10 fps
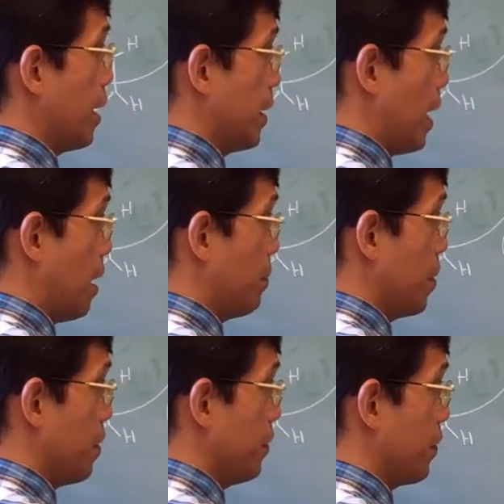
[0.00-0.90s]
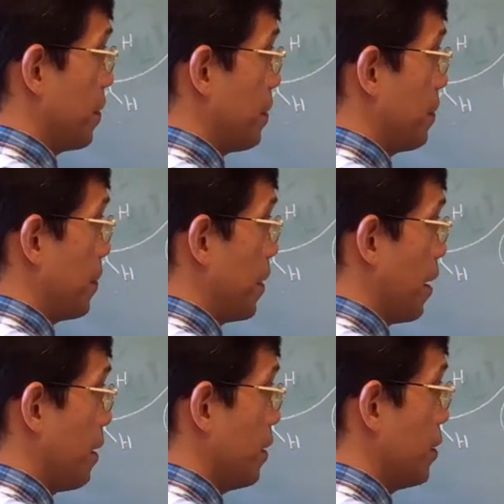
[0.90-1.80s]
It now moves from
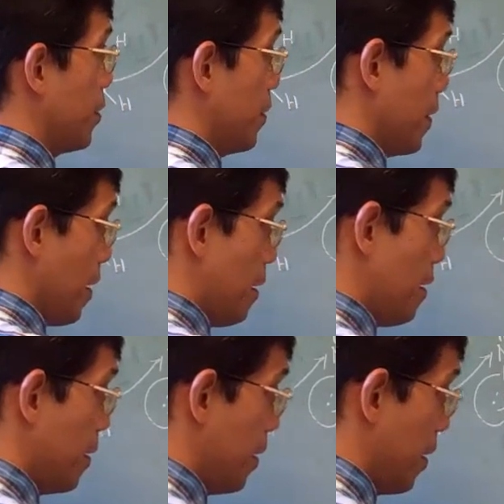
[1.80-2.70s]
there to there.